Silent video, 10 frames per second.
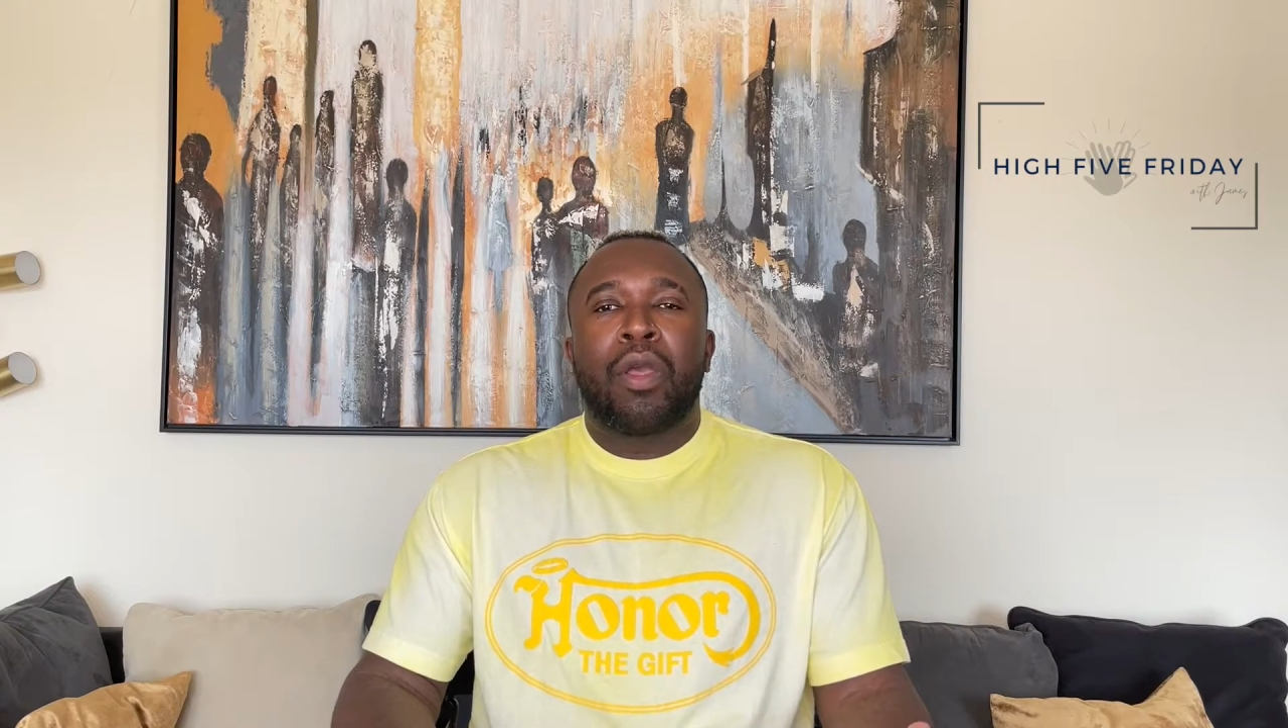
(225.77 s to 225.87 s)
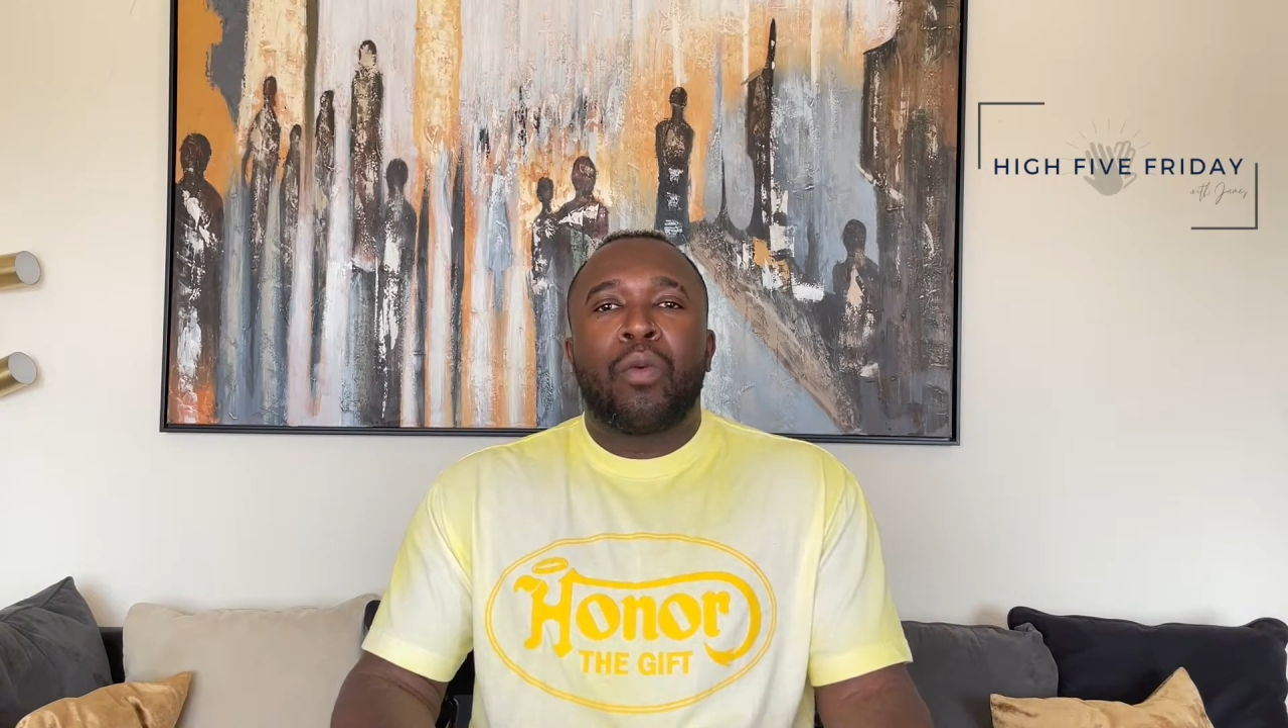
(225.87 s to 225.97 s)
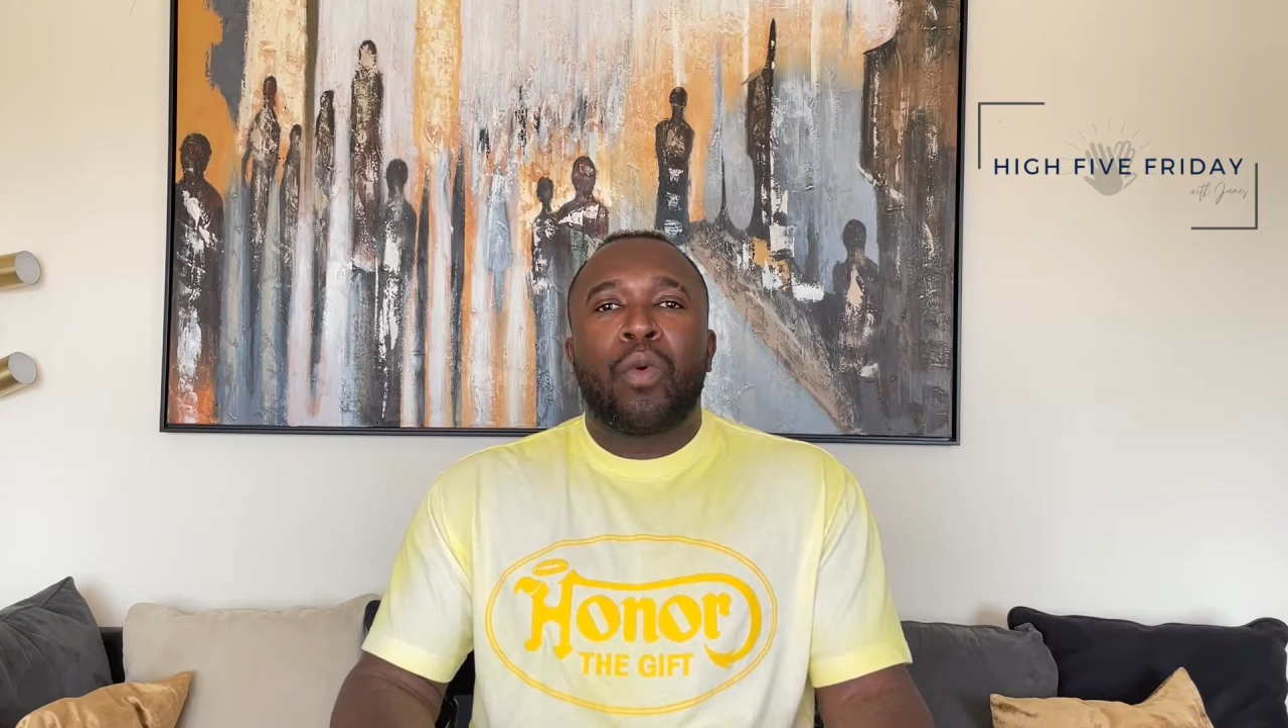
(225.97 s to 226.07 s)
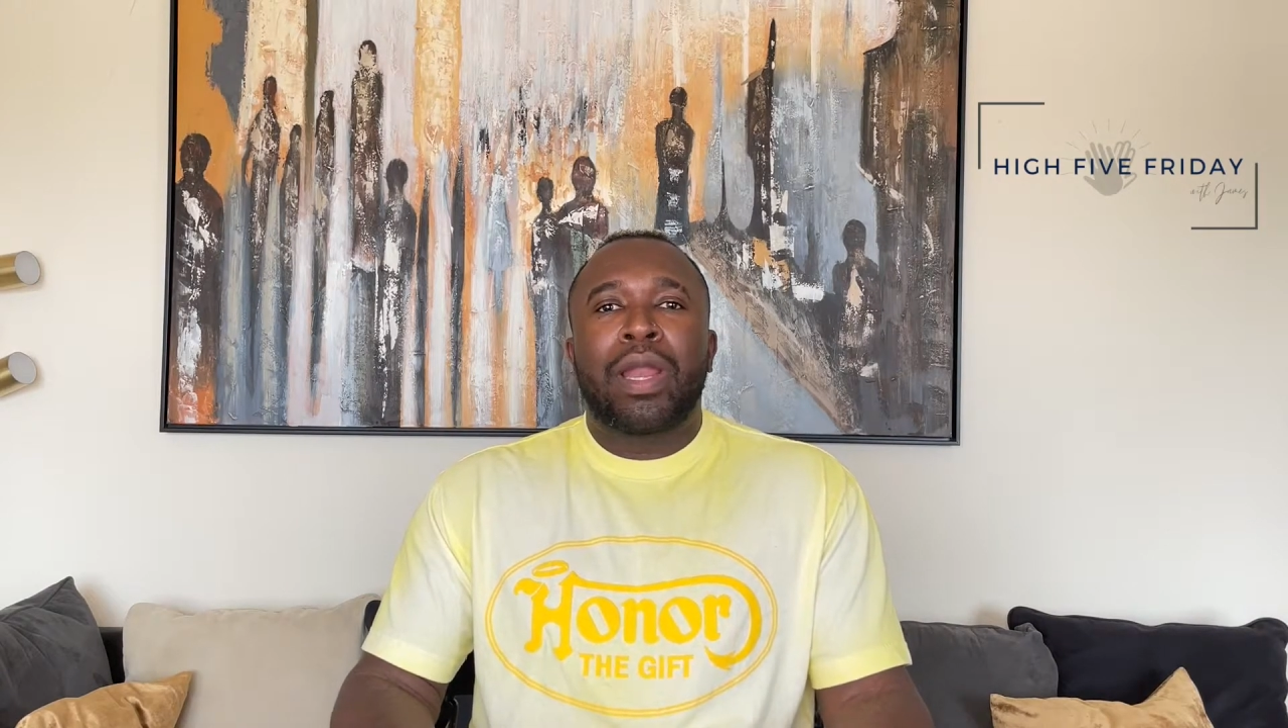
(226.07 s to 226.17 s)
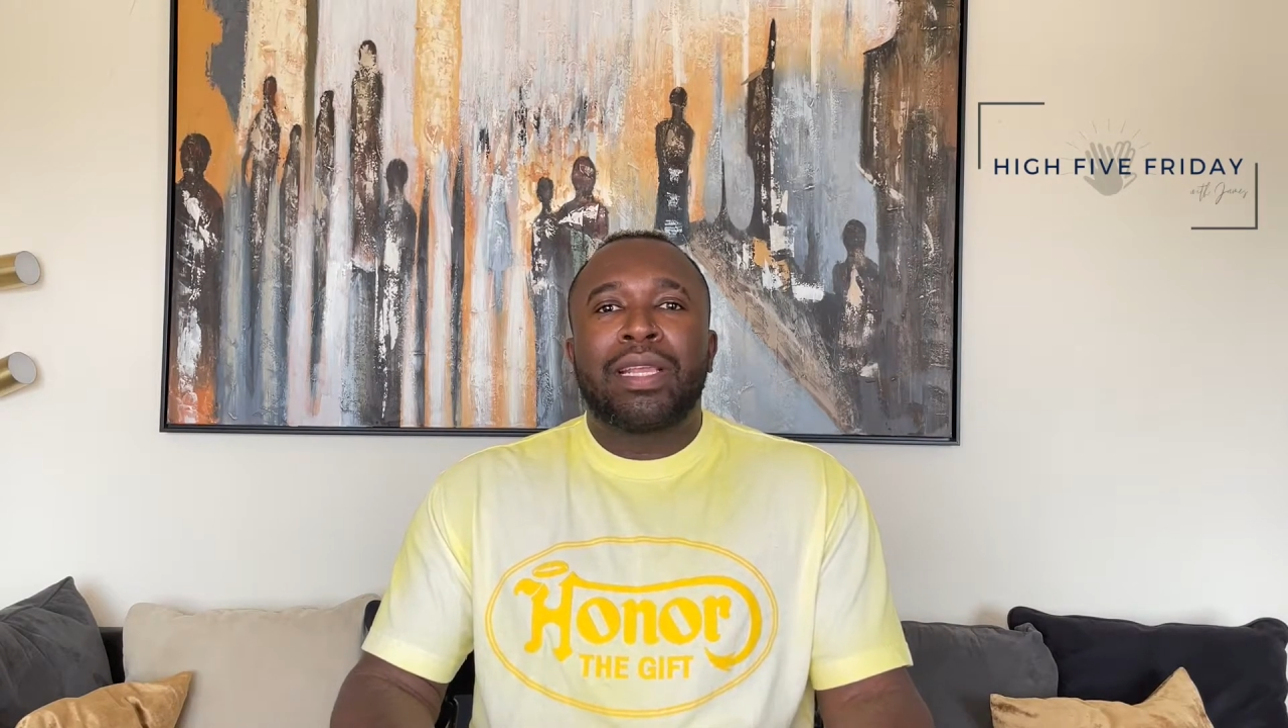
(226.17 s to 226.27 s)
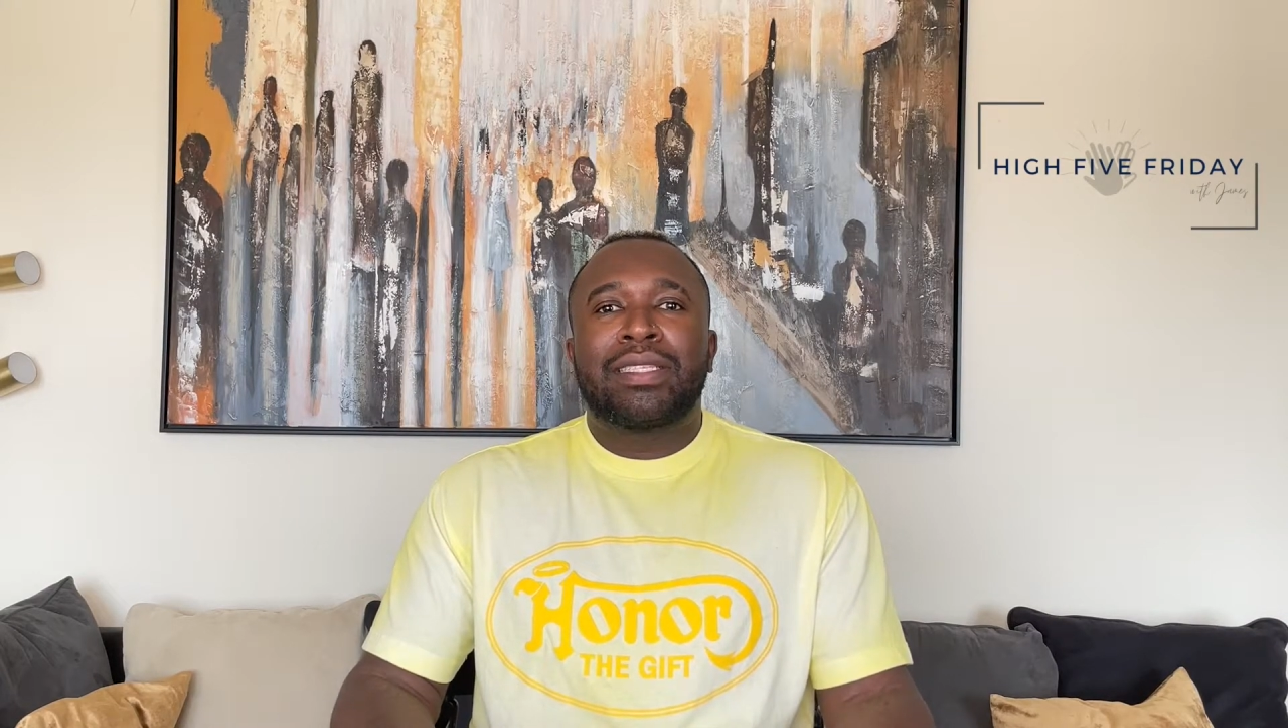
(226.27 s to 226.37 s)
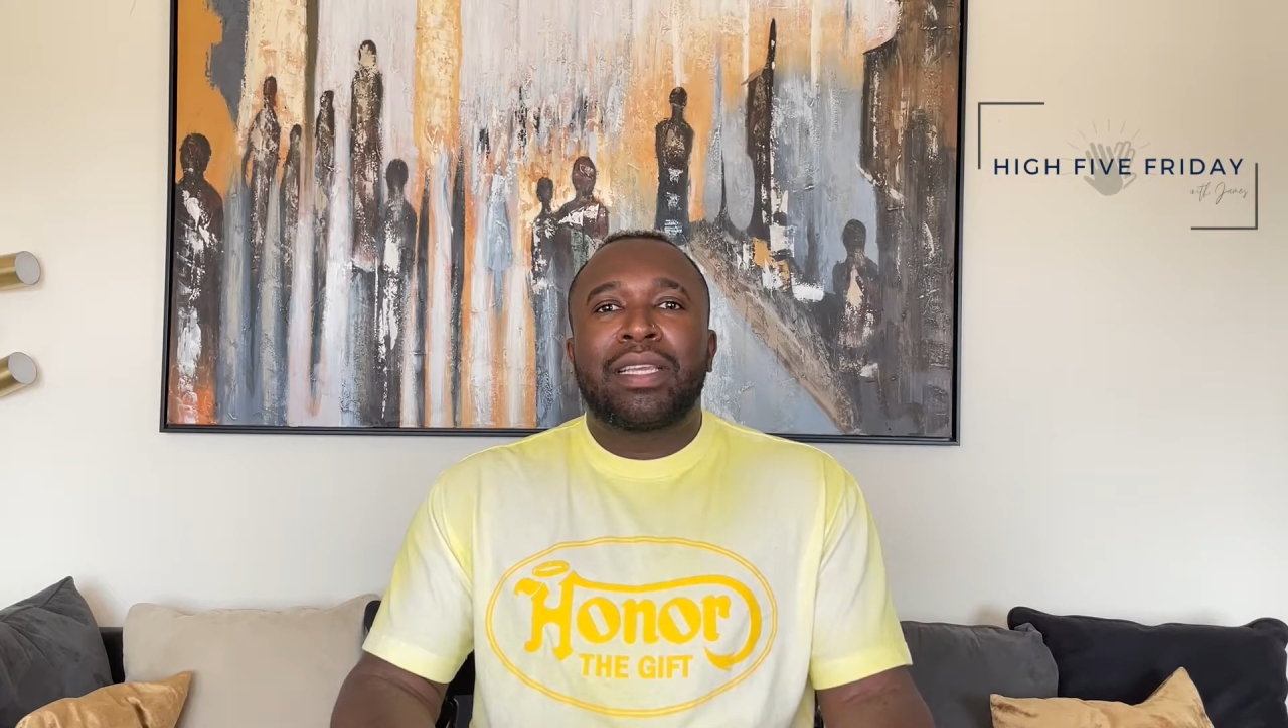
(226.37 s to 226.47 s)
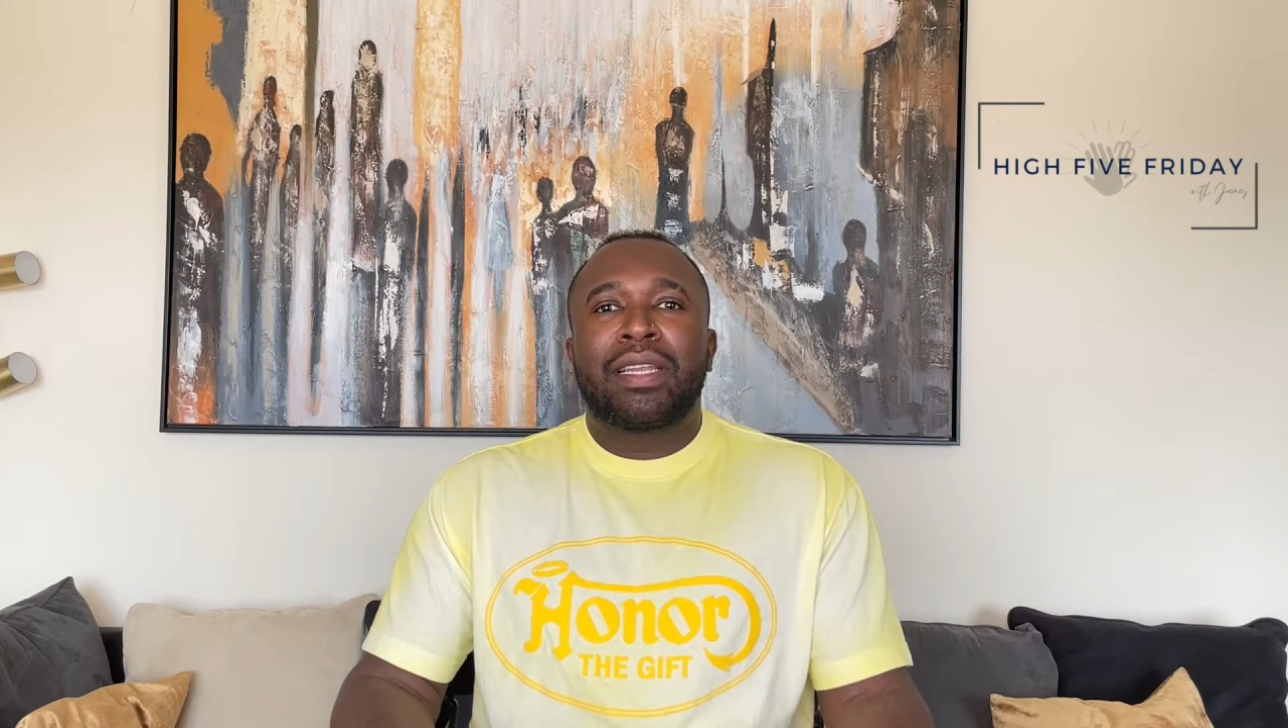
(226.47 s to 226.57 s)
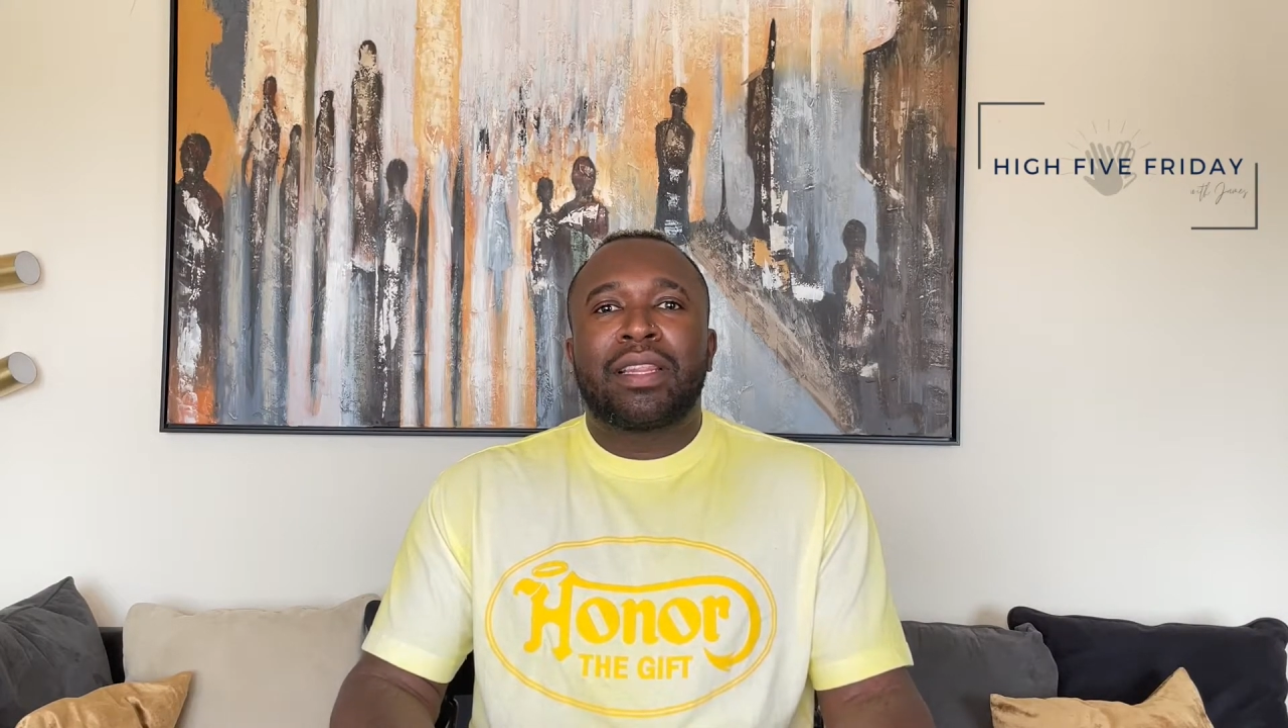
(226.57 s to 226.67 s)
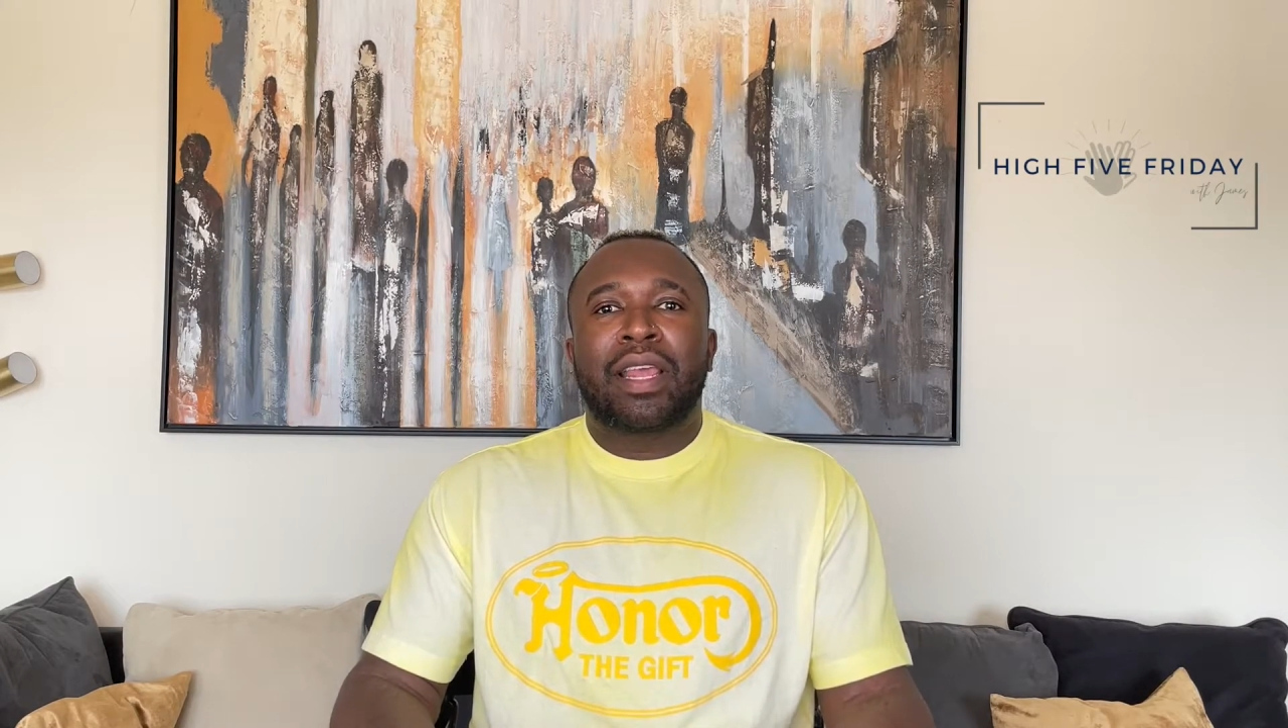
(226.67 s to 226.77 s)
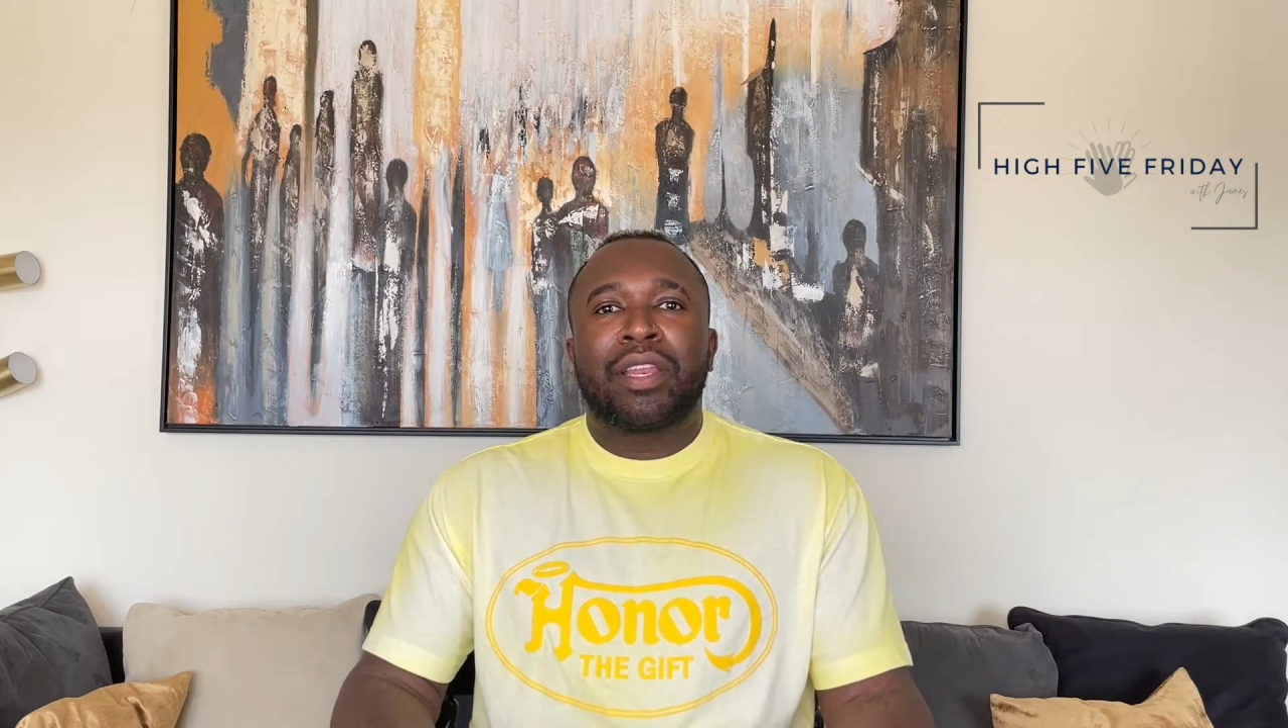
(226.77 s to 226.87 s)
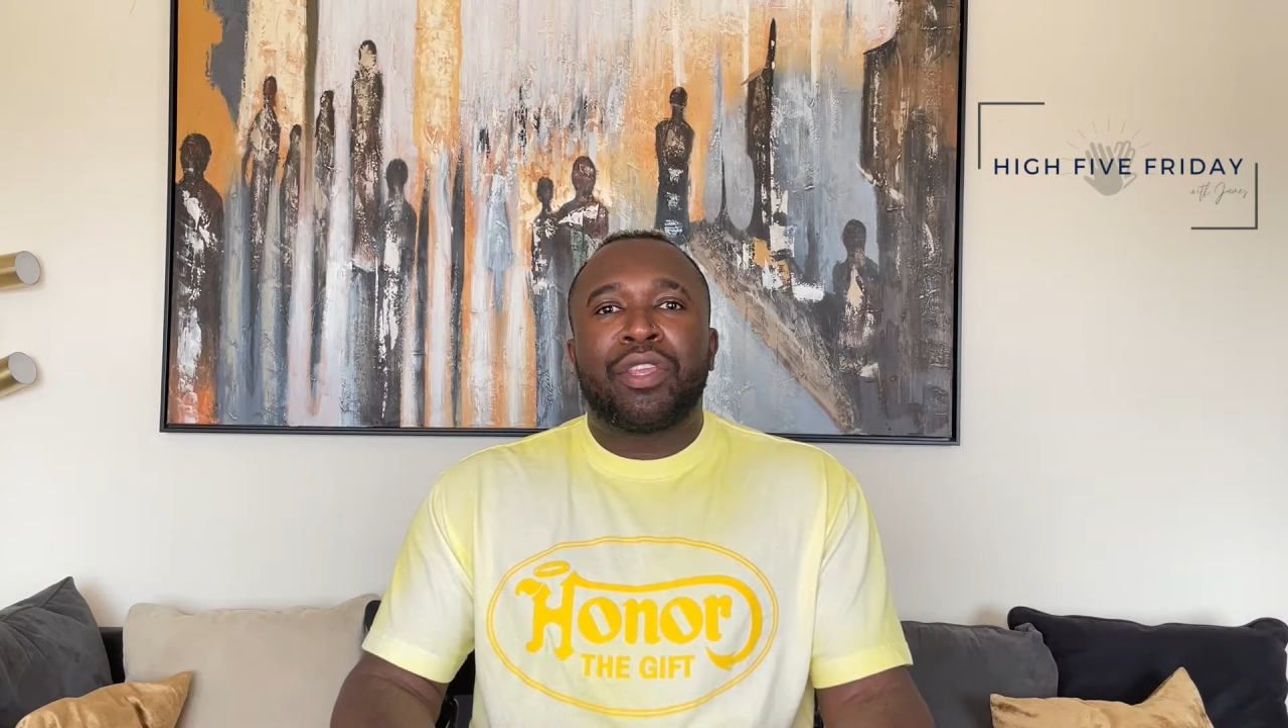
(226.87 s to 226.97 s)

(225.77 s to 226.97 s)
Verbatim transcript: What is it that